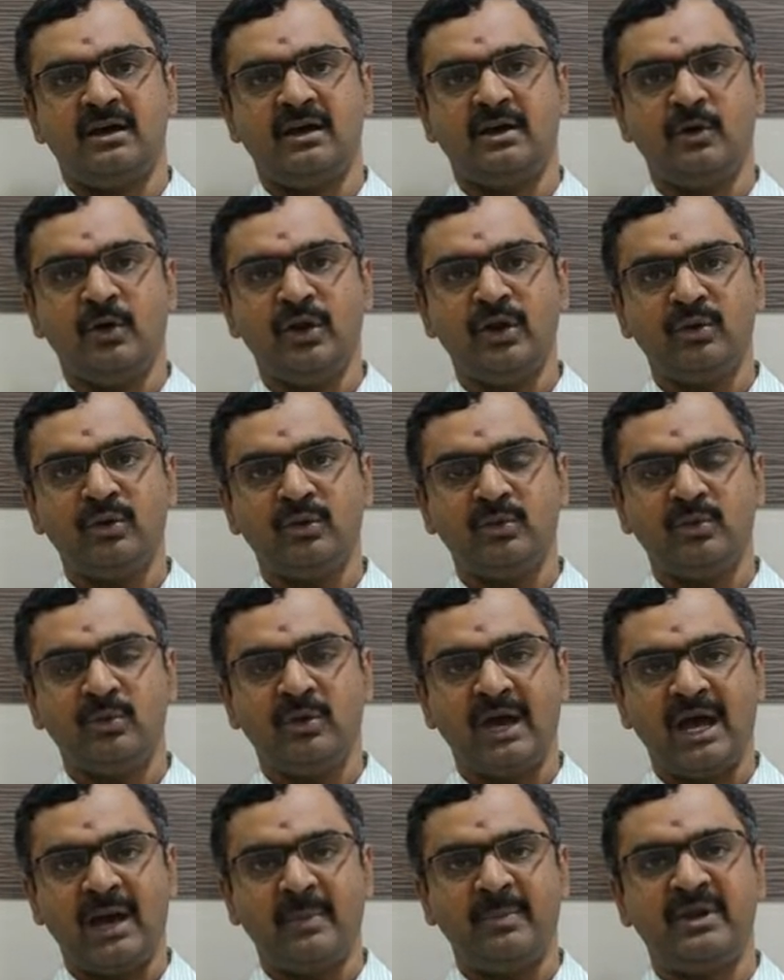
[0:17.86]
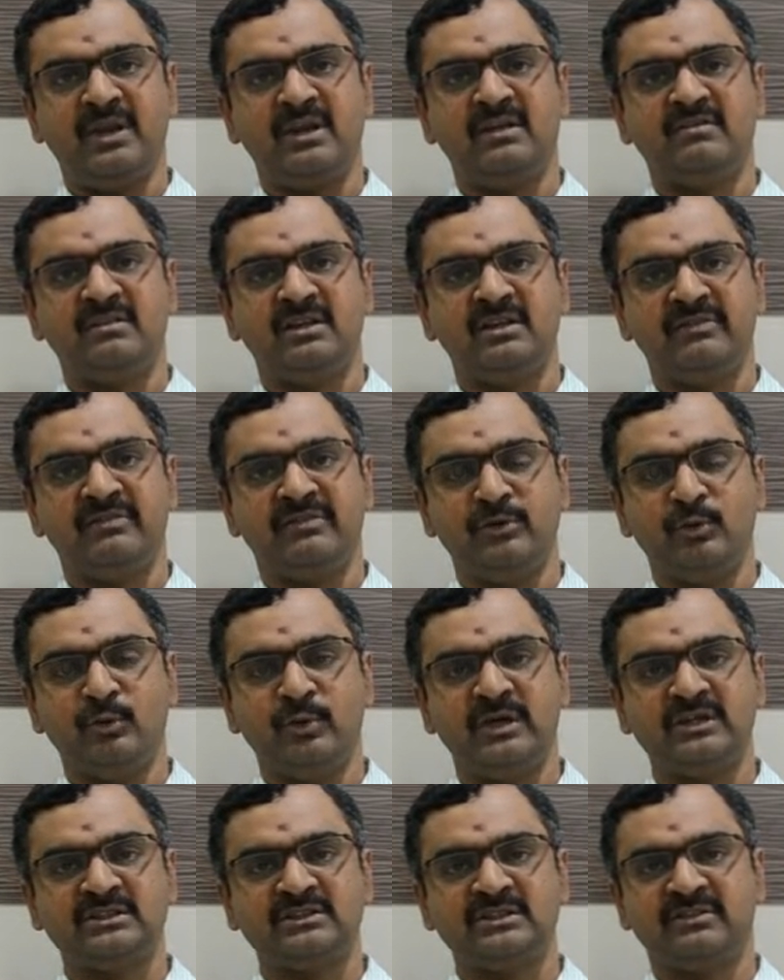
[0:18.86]
going to happen within a few
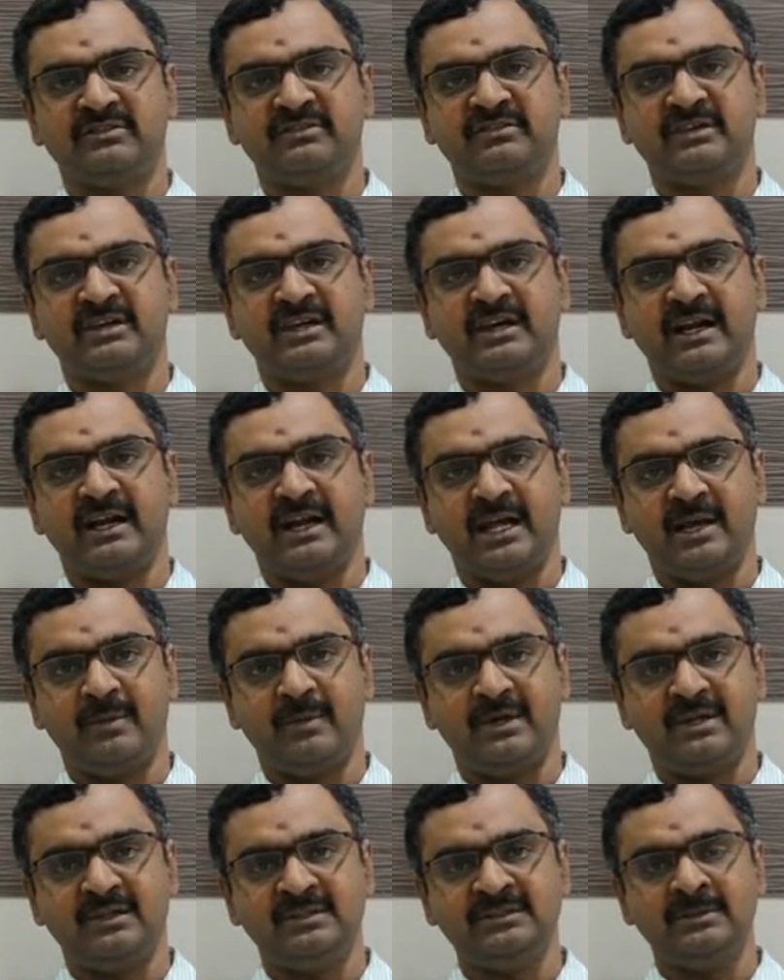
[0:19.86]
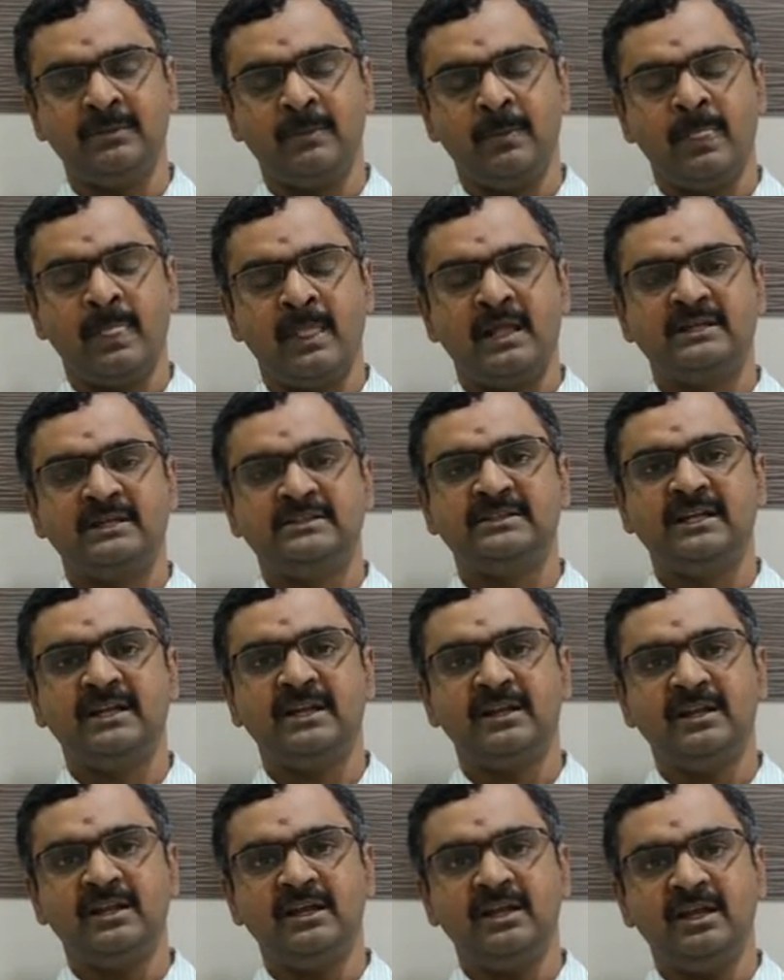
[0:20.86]
years of diabetes.
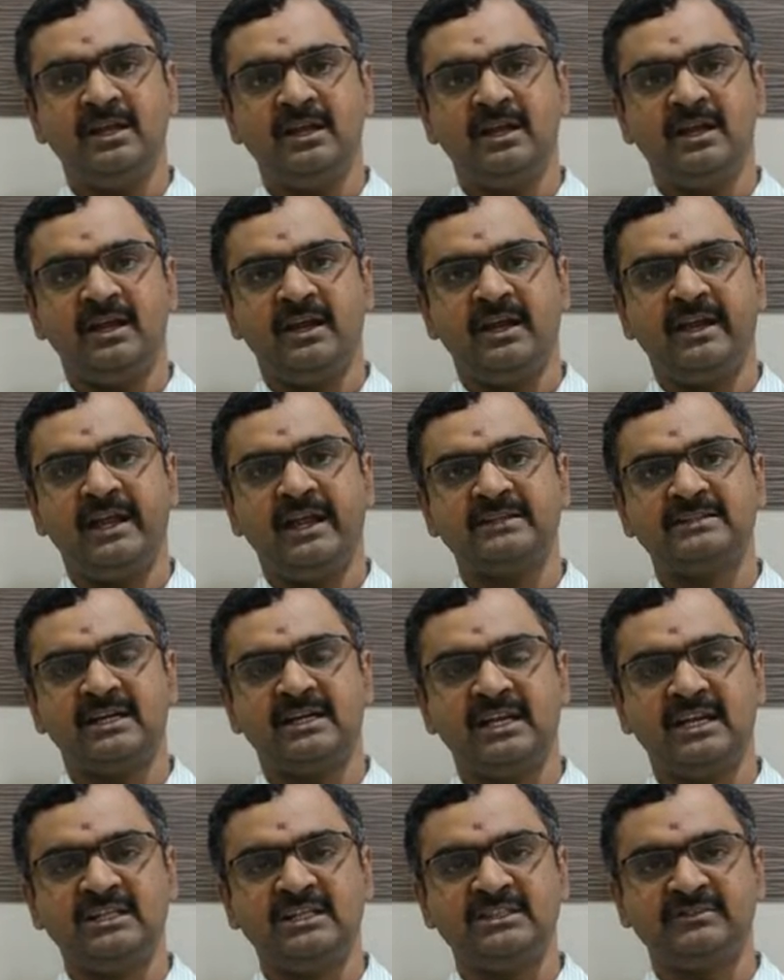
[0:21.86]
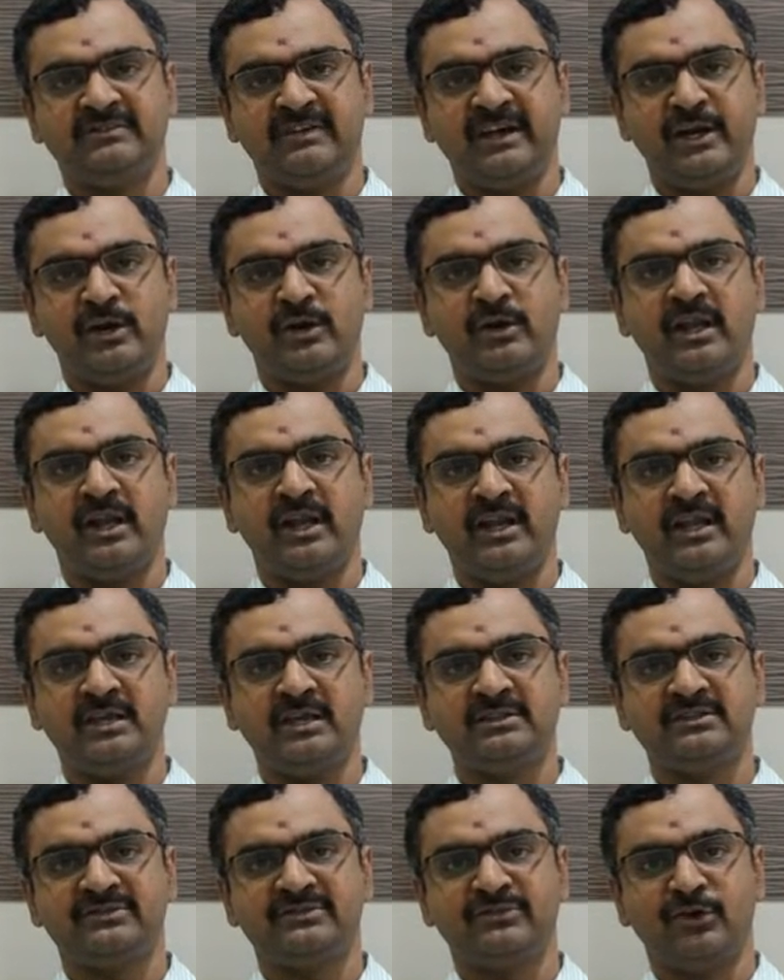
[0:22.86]
Generally, it takes at least 5 to 10
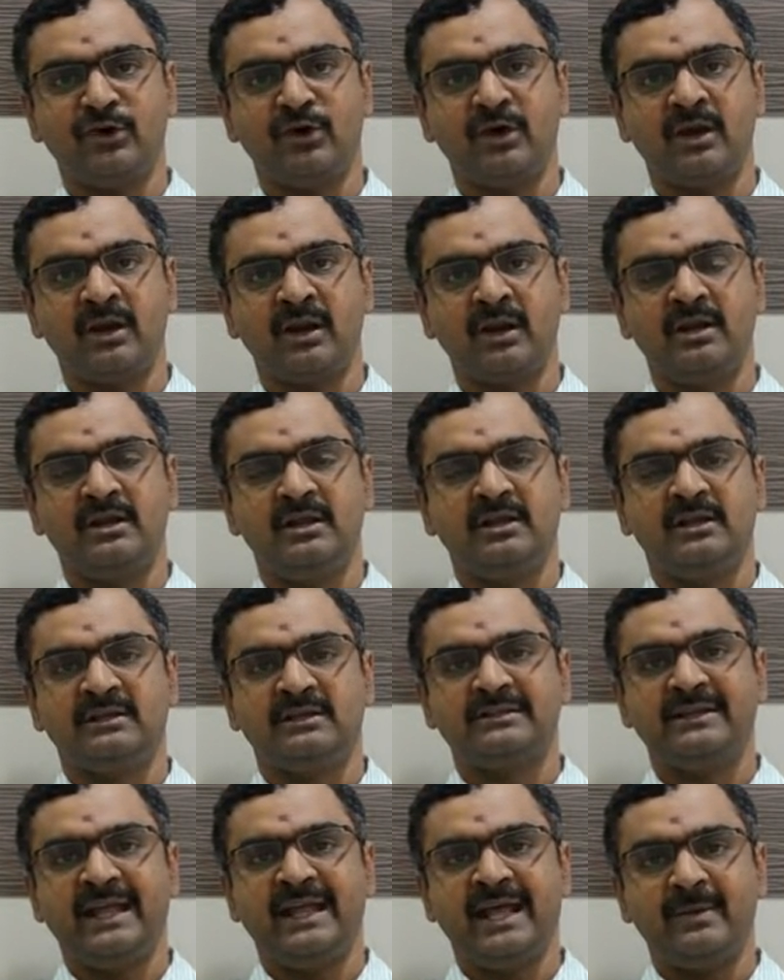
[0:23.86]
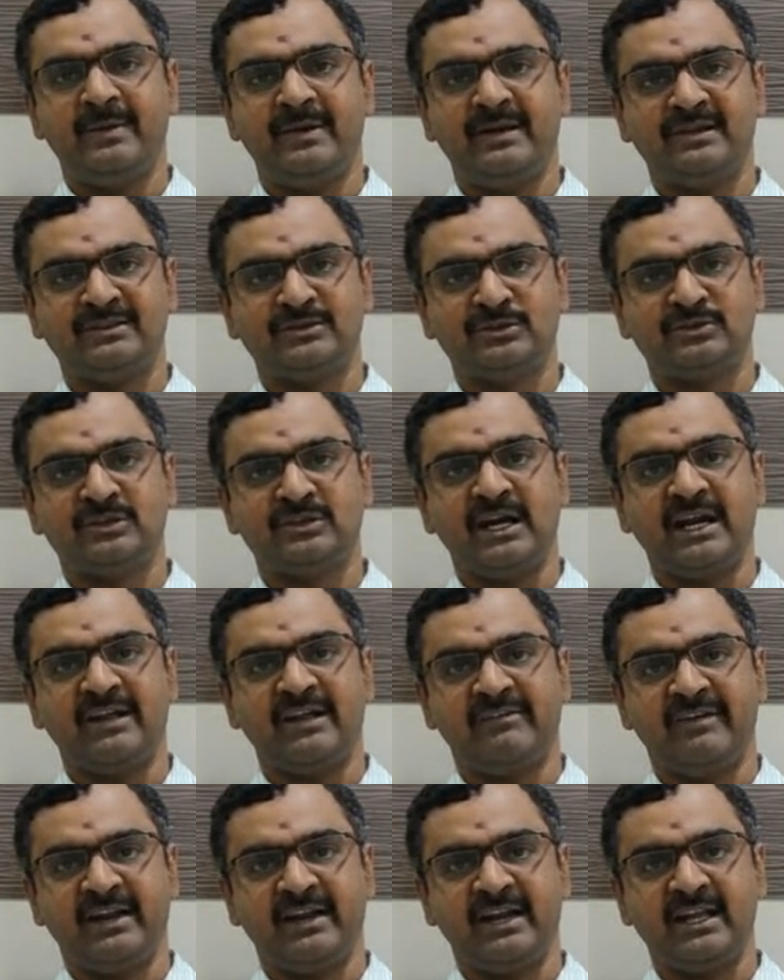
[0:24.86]
years for the diabetes to start
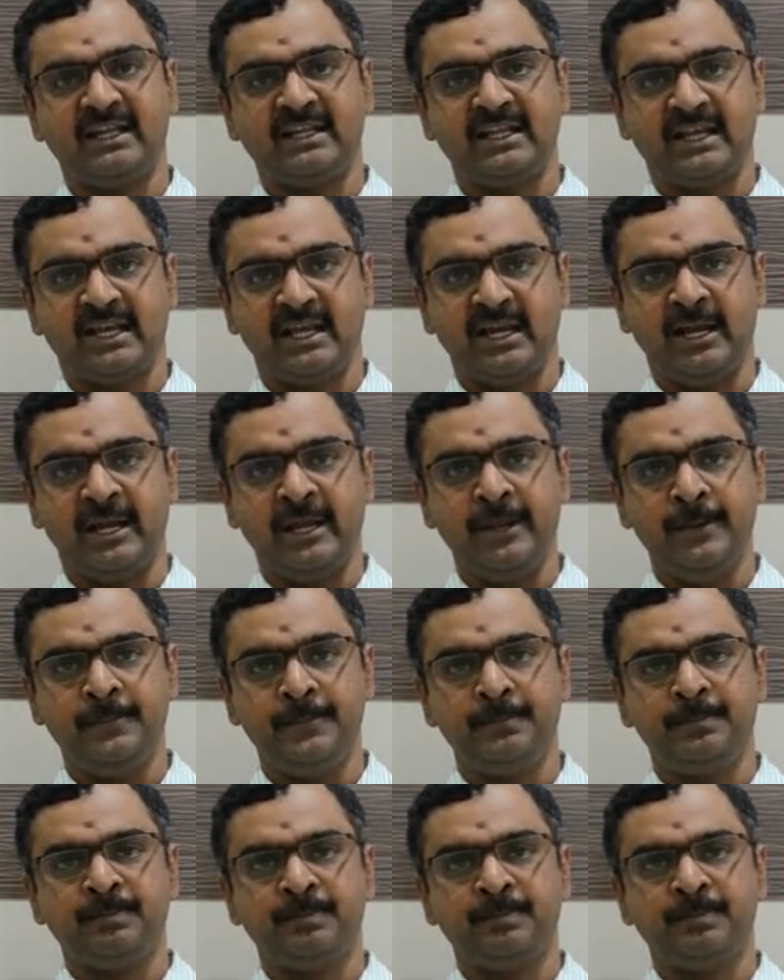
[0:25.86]
affecting the kidney.